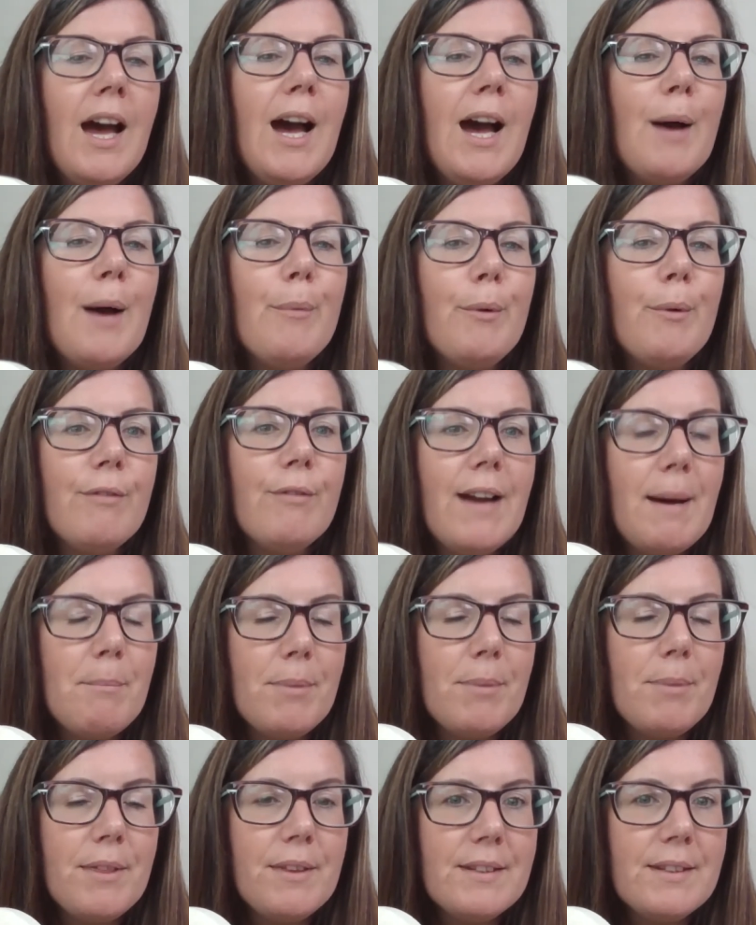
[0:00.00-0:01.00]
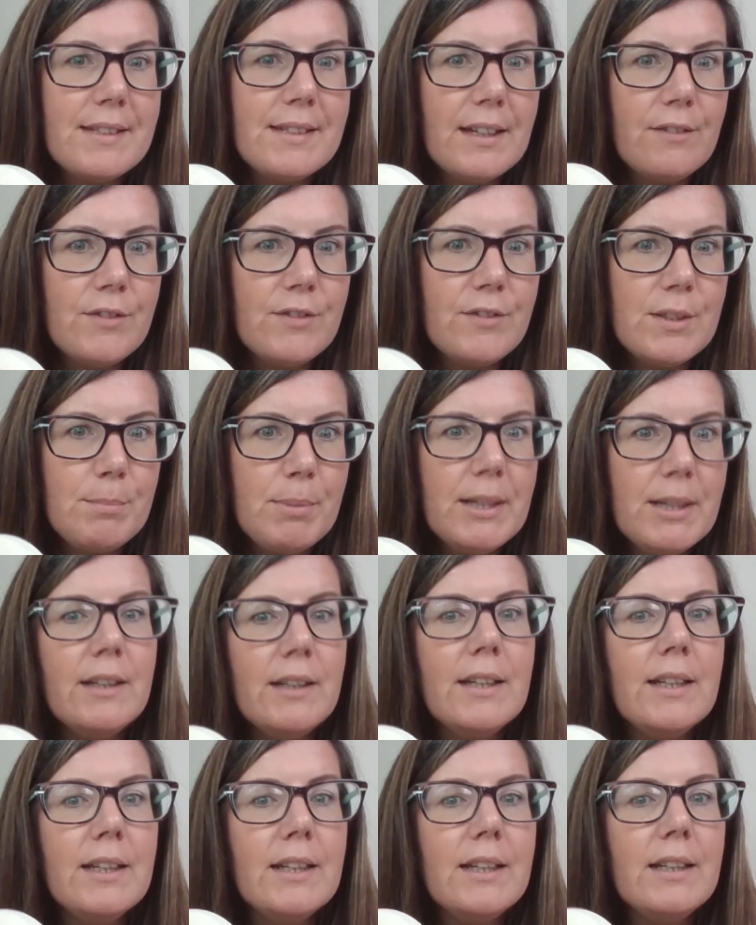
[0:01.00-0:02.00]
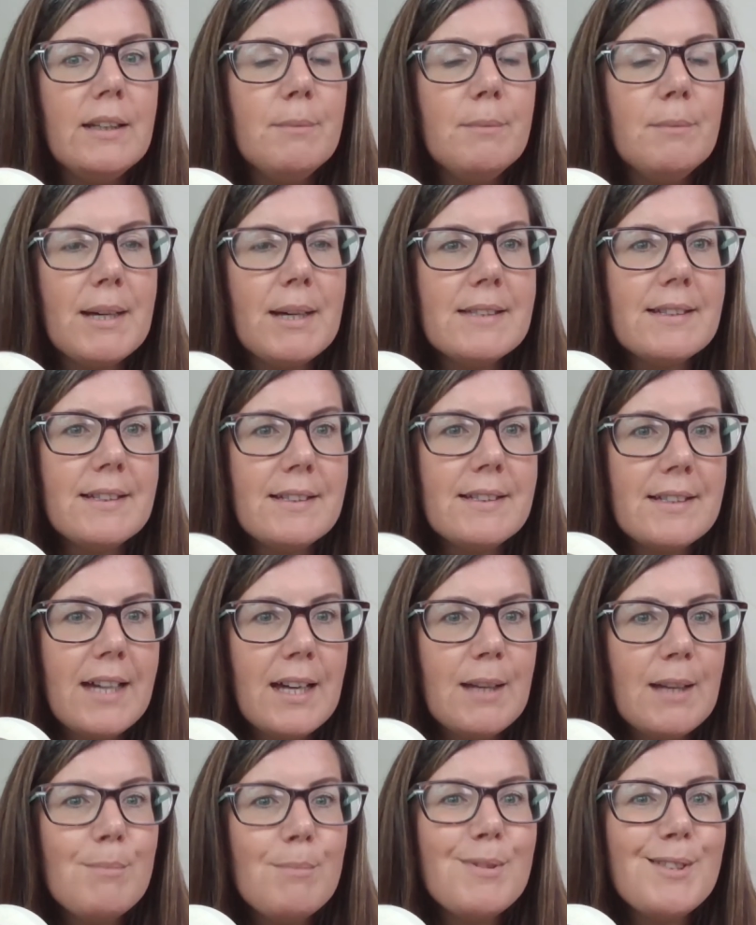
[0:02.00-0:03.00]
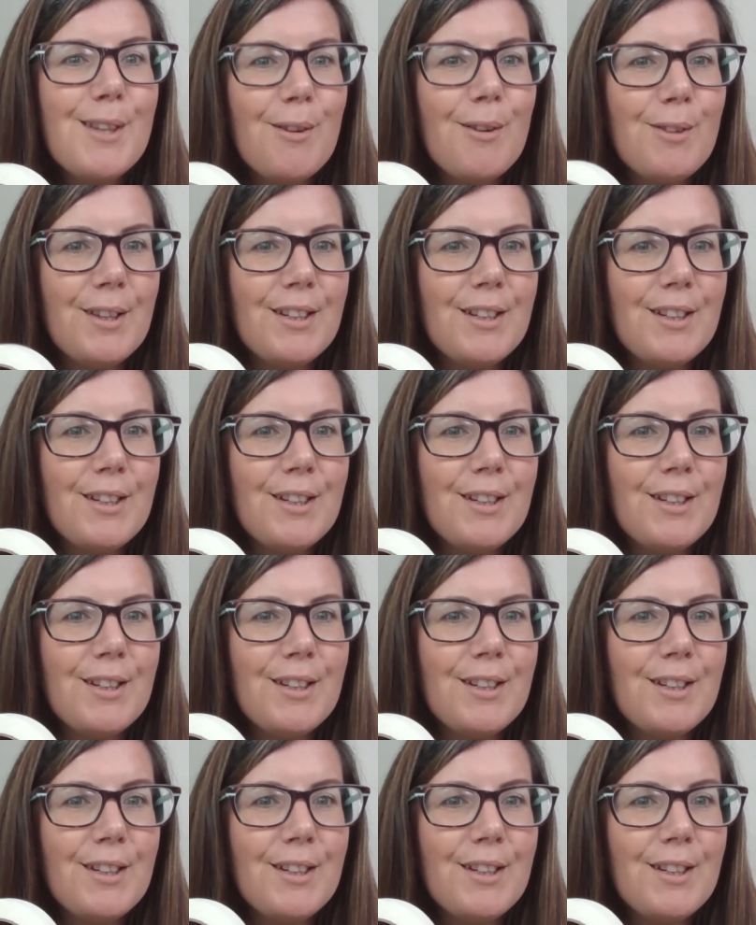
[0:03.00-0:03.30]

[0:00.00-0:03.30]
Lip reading: I will wrap the safety pin in masking tape so